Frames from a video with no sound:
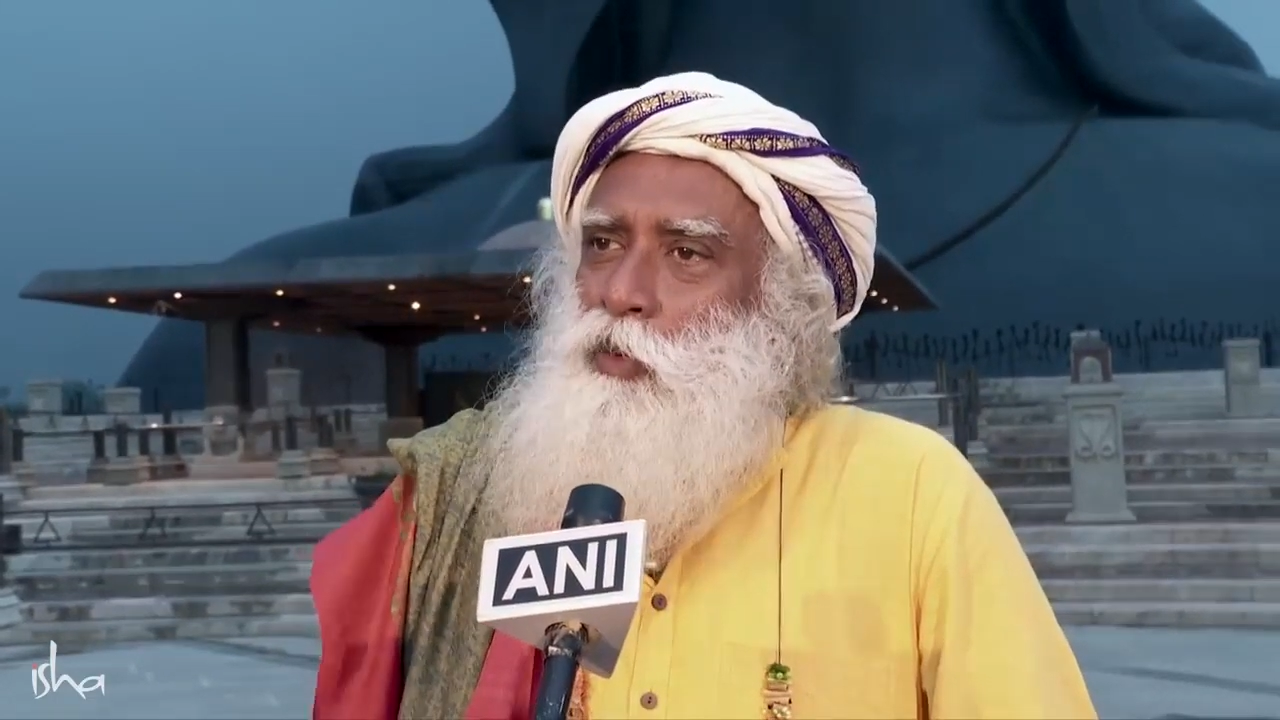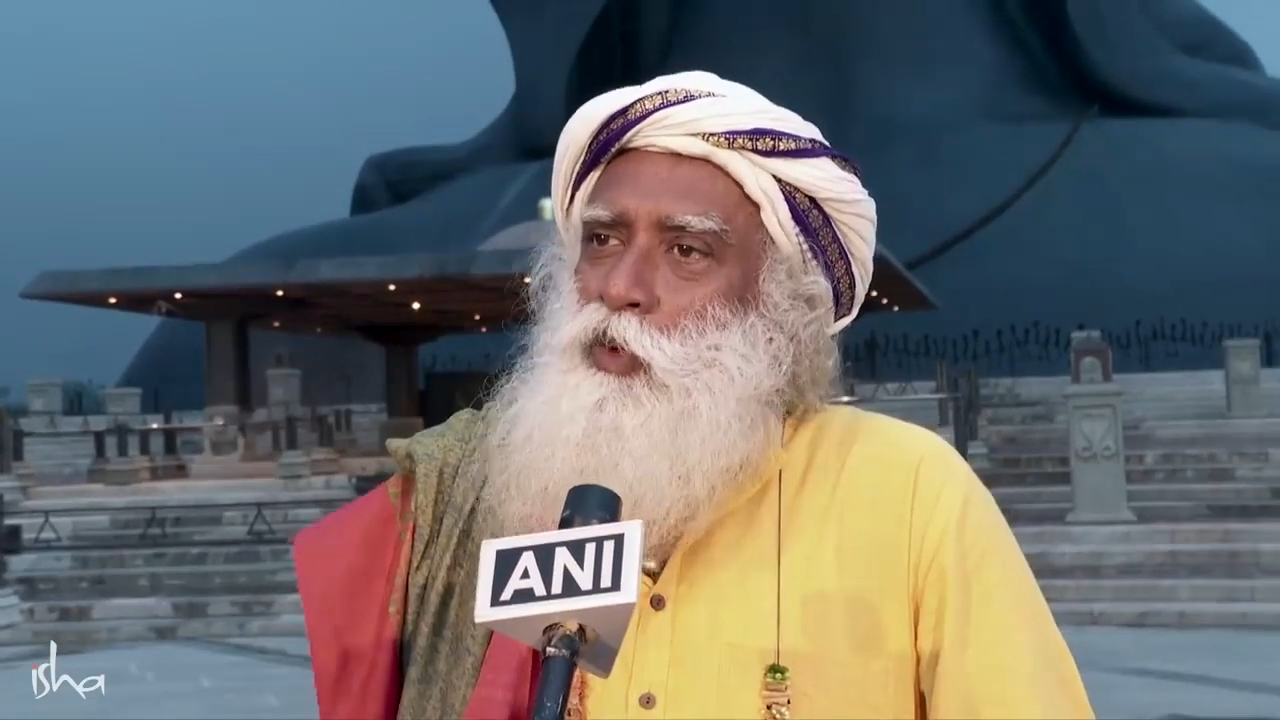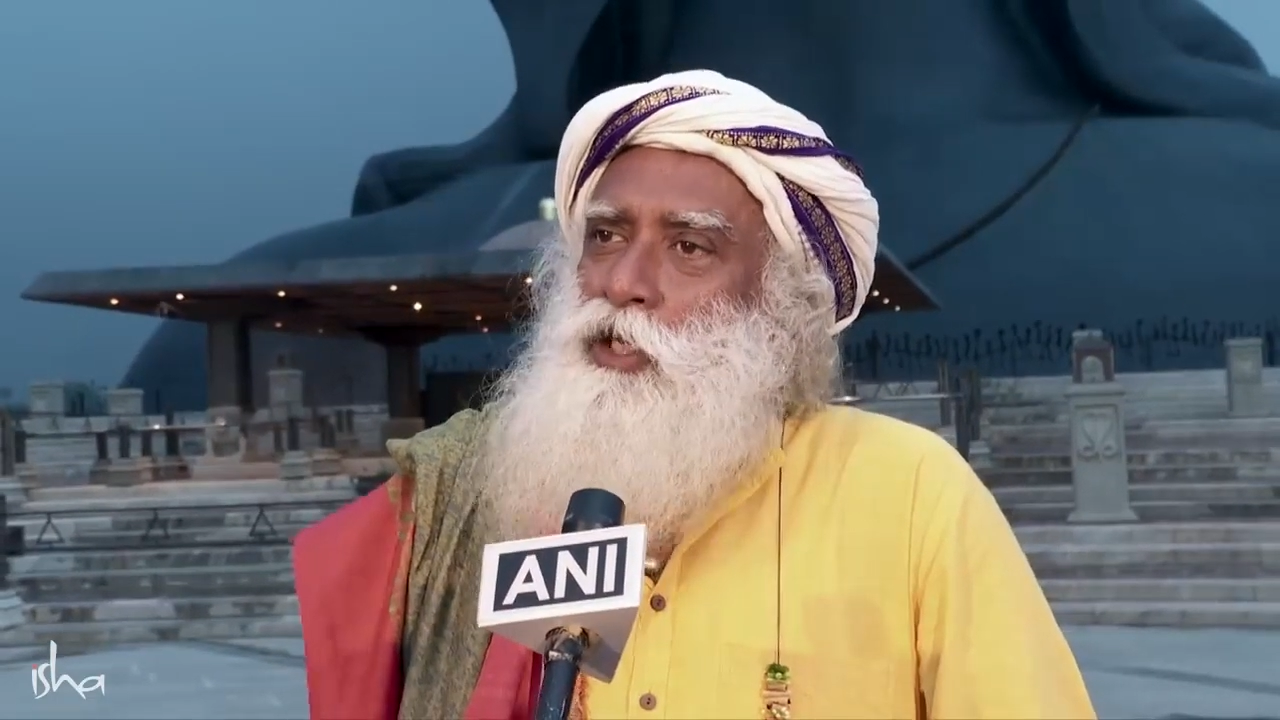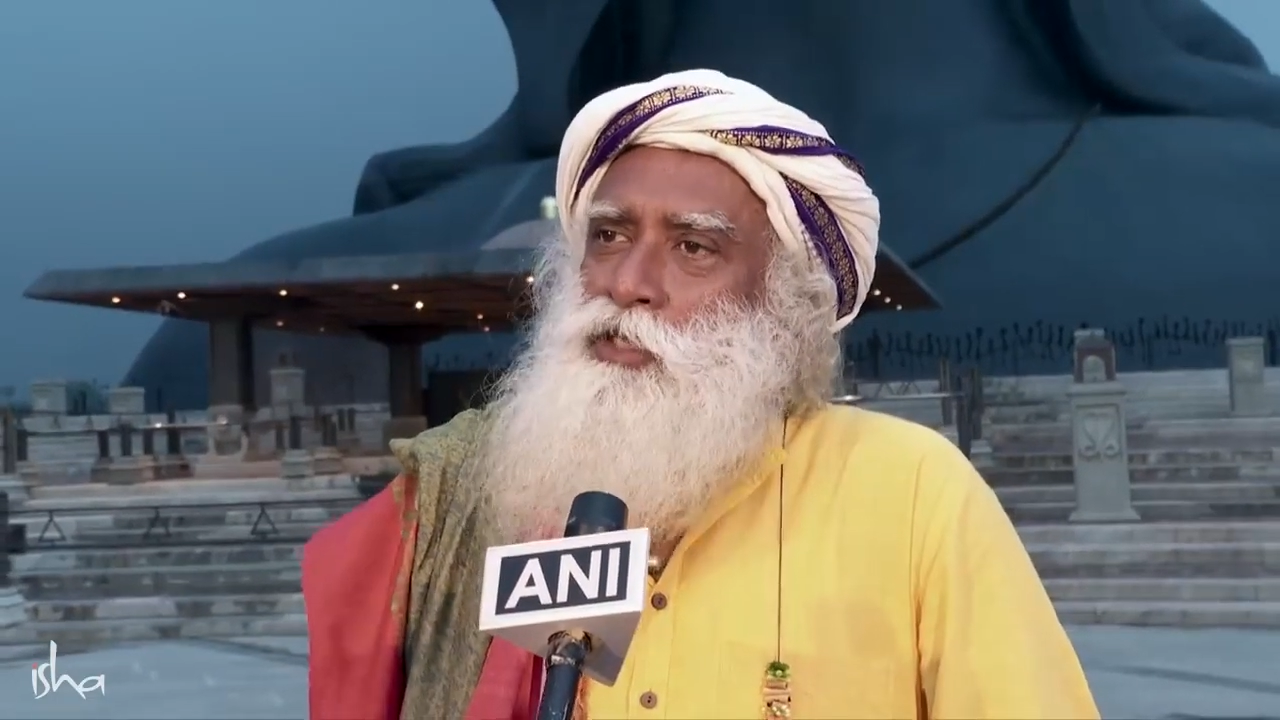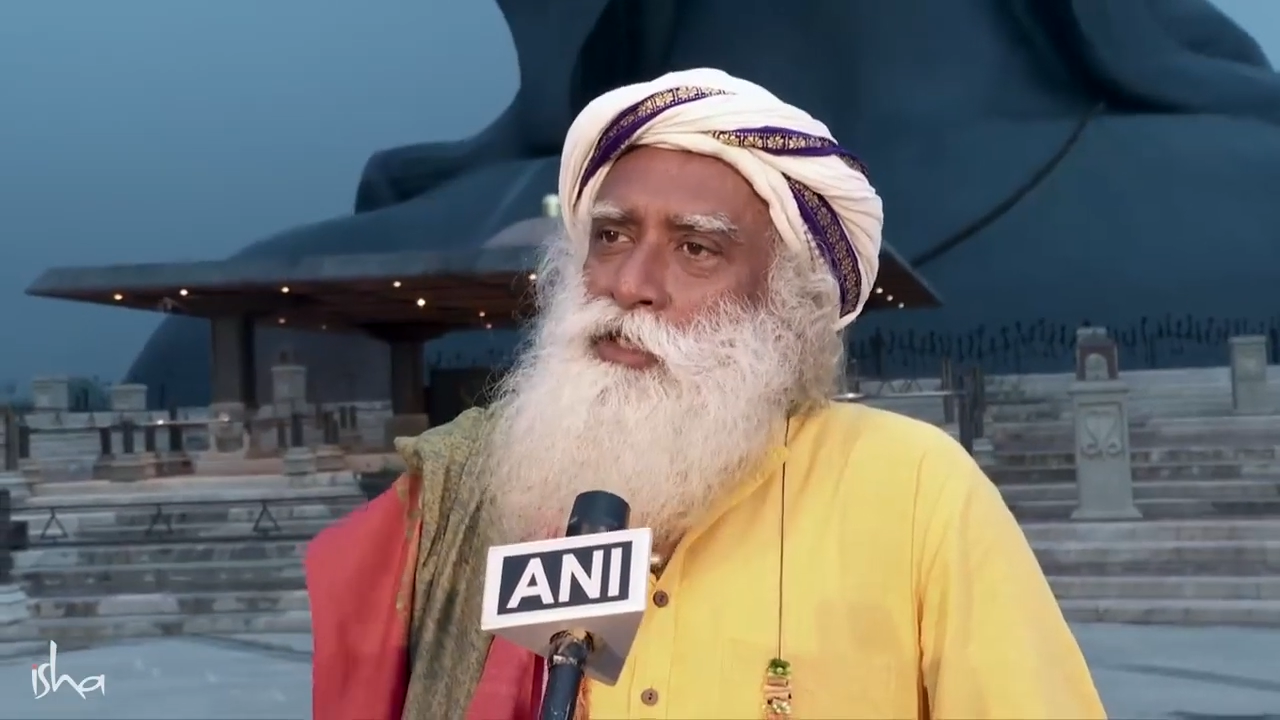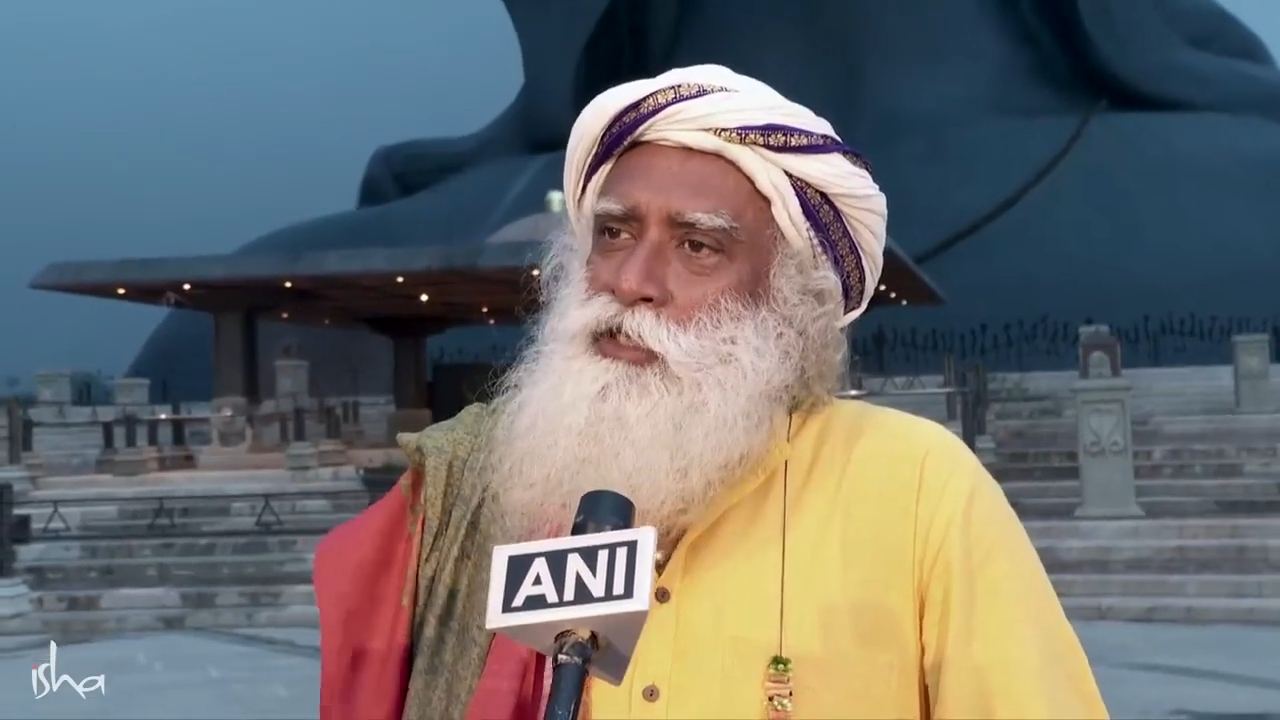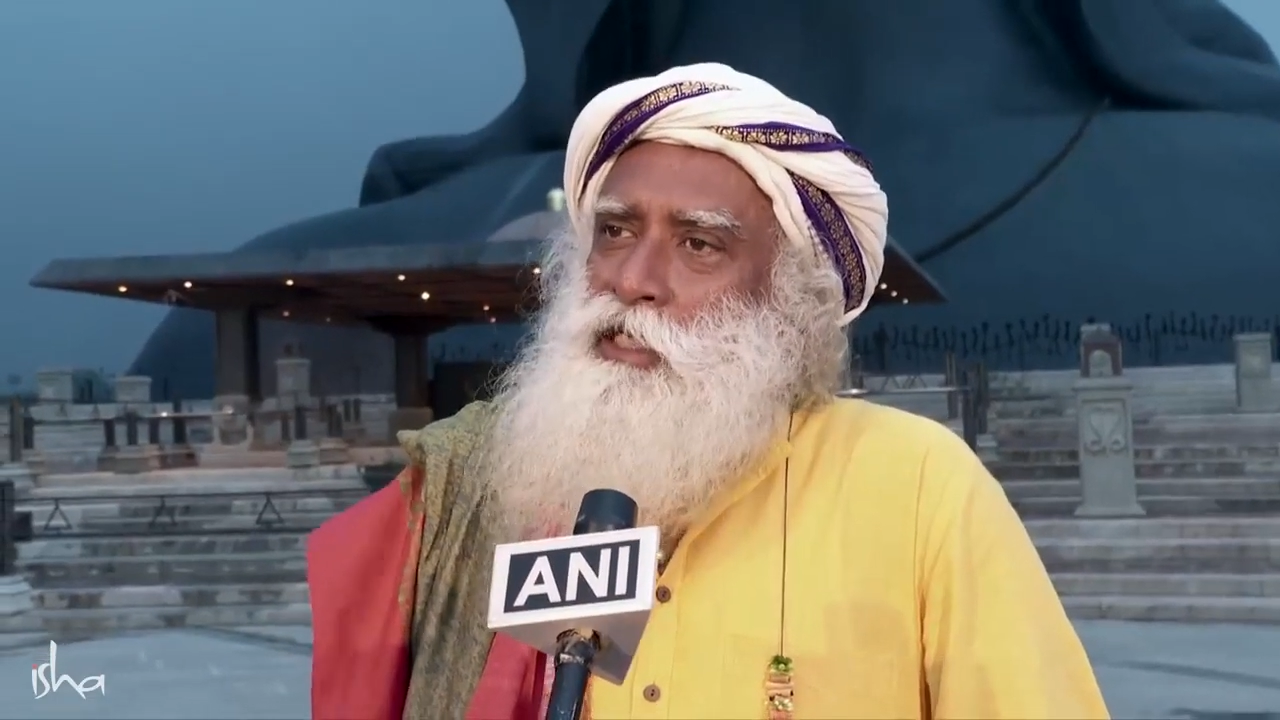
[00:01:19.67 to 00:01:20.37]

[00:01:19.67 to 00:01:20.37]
what is the